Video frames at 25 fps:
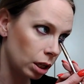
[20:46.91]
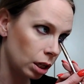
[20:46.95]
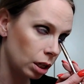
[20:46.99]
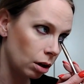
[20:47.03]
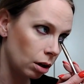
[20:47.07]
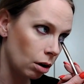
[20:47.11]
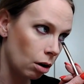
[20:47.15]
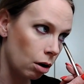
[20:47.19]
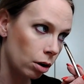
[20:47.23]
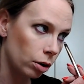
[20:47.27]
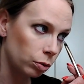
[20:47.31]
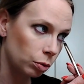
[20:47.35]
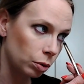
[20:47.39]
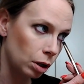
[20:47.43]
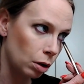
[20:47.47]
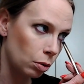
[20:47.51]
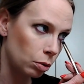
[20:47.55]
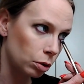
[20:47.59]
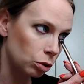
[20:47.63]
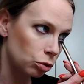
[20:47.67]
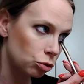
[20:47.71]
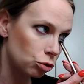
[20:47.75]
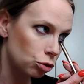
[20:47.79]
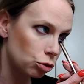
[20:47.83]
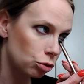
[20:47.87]
goth when I
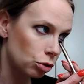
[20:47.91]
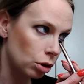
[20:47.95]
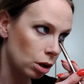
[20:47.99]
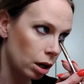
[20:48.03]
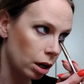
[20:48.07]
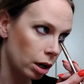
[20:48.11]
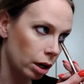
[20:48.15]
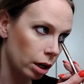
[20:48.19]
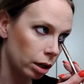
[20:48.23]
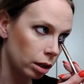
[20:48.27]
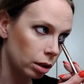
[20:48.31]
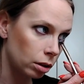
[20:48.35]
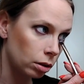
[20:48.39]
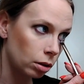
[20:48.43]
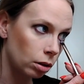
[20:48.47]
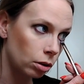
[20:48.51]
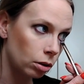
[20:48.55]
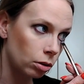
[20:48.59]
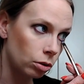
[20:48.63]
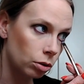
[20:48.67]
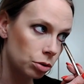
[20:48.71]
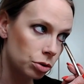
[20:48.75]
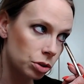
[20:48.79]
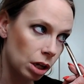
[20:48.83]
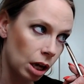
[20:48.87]
want to try
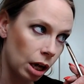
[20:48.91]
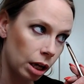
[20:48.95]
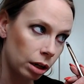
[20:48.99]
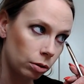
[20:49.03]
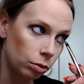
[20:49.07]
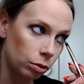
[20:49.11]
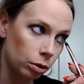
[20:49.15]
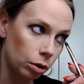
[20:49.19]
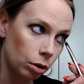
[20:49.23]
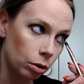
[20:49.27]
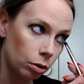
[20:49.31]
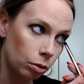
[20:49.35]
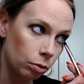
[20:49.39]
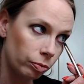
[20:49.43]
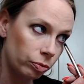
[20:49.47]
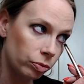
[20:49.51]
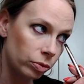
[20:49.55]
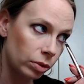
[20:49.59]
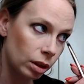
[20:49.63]
colors? I don't know.